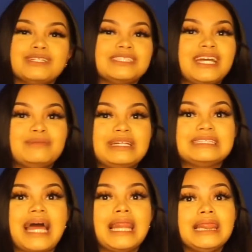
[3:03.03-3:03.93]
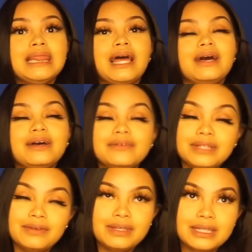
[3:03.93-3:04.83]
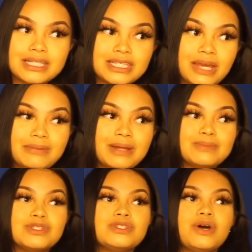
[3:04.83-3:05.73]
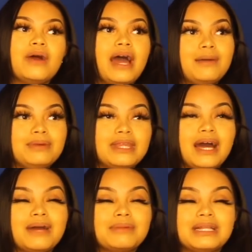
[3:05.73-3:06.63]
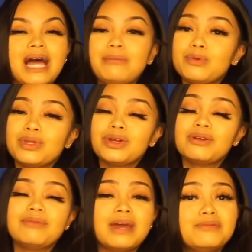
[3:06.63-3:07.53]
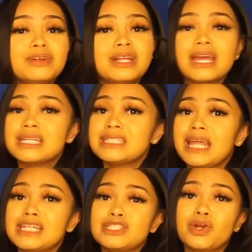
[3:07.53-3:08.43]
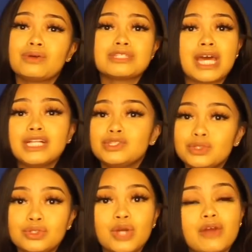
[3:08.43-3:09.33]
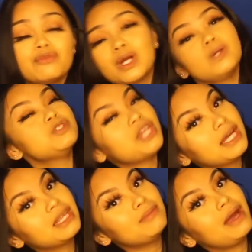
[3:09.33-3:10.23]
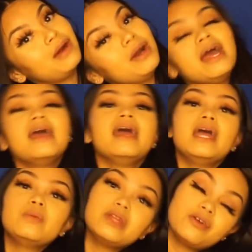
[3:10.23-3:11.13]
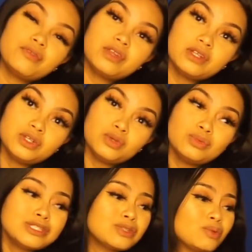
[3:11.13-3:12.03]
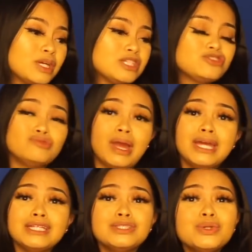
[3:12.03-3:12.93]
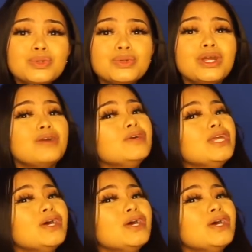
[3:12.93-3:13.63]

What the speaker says: excited because I loved everything that she gave me. I'm so happy that I'm collabing with her, Baddieville, again. Thanks, girl. Shout out to you, everyone. Go check them out. And without further ado, we just gonna get straight into the video.